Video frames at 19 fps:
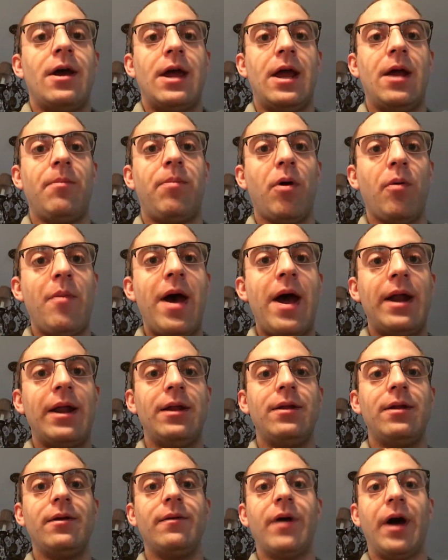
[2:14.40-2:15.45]

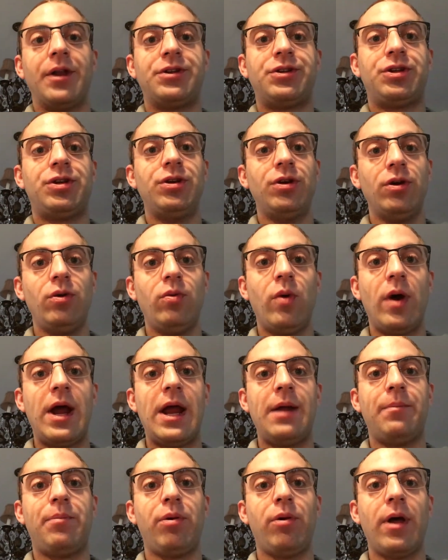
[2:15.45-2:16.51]
implemented a
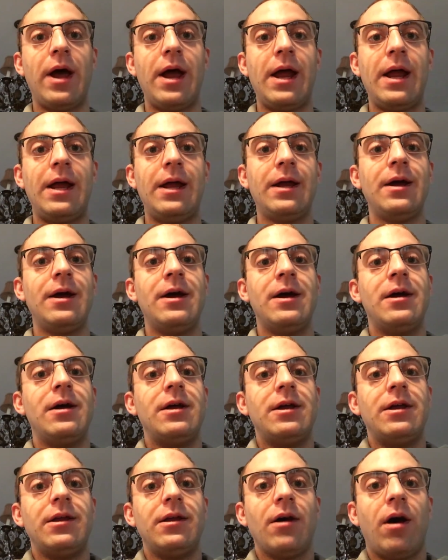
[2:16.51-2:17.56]
two-way play.
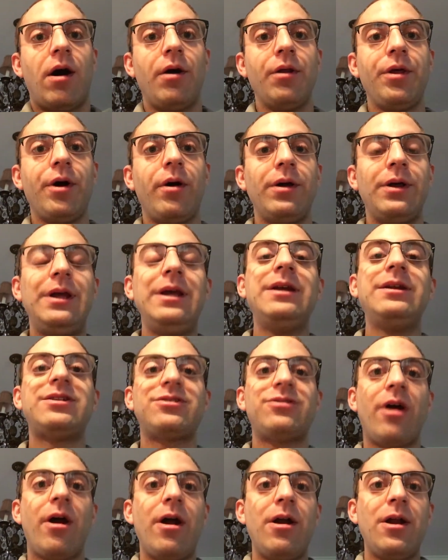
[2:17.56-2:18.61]
Although he's
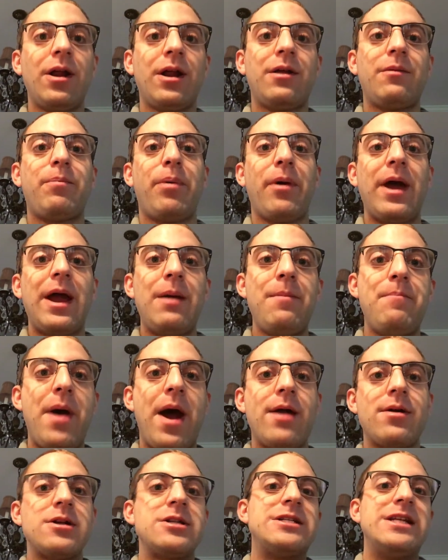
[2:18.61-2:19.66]
starting to play
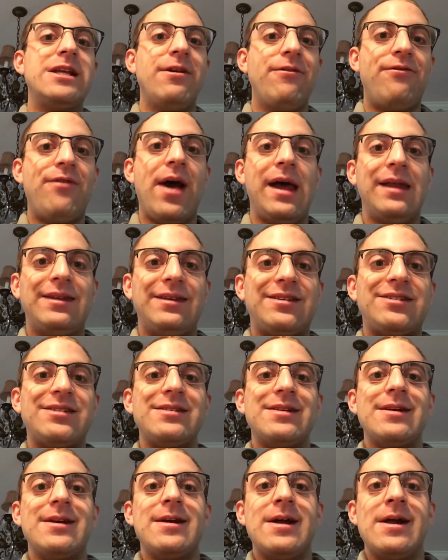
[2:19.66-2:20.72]
better defense,
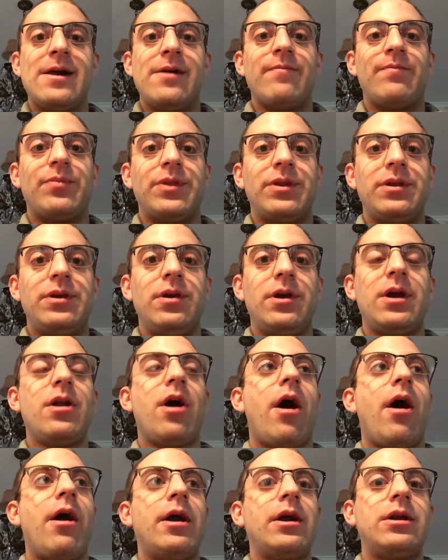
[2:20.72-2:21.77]
you could
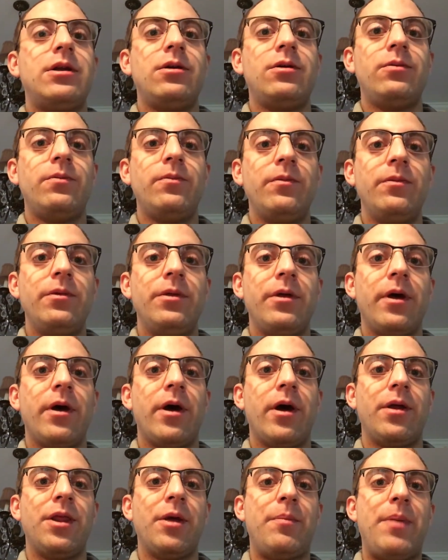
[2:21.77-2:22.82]
argue
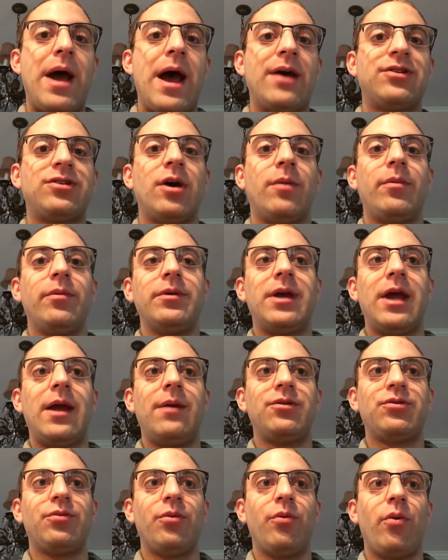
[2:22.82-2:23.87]
the past couple of
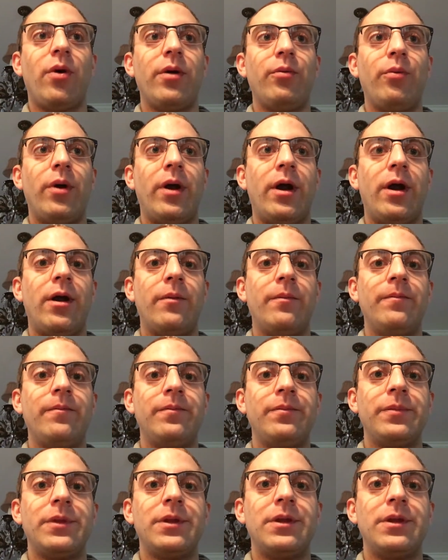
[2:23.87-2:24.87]
games, one where